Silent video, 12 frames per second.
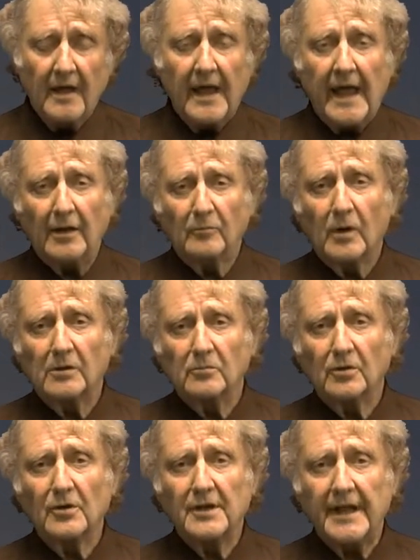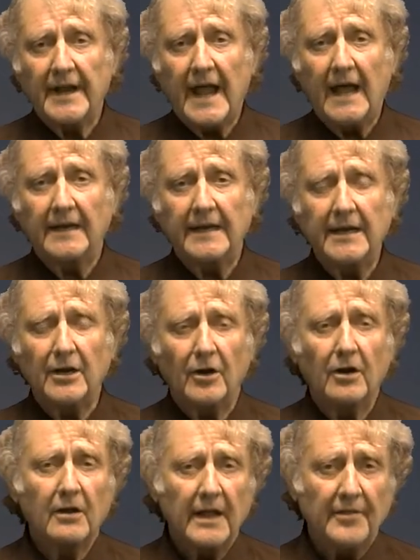And what we're looking at
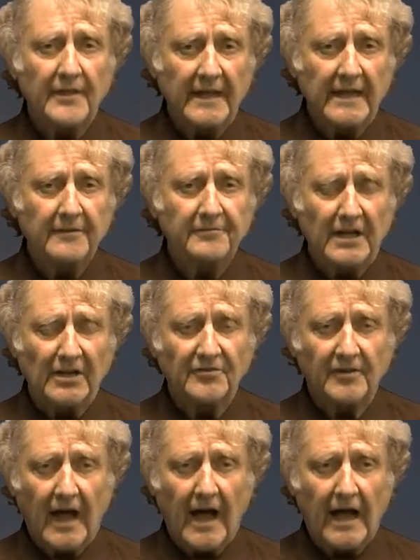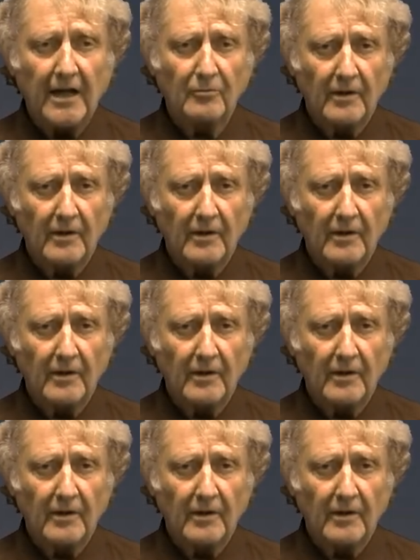here in the evening sky,